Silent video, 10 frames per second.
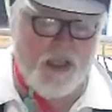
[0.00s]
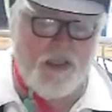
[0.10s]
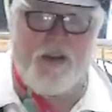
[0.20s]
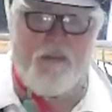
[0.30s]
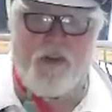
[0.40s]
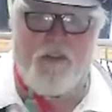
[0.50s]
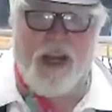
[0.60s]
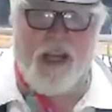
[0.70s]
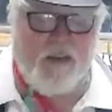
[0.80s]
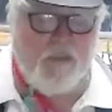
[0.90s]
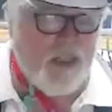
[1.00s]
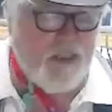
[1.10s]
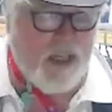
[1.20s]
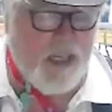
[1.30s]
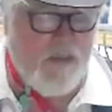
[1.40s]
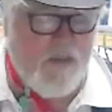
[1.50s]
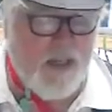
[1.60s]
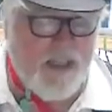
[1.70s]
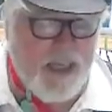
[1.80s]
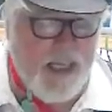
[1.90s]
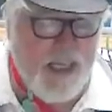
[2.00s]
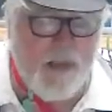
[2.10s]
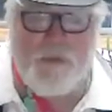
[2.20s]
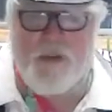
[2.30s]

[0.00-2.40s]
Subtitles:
So for effectiveness, I give it a 10,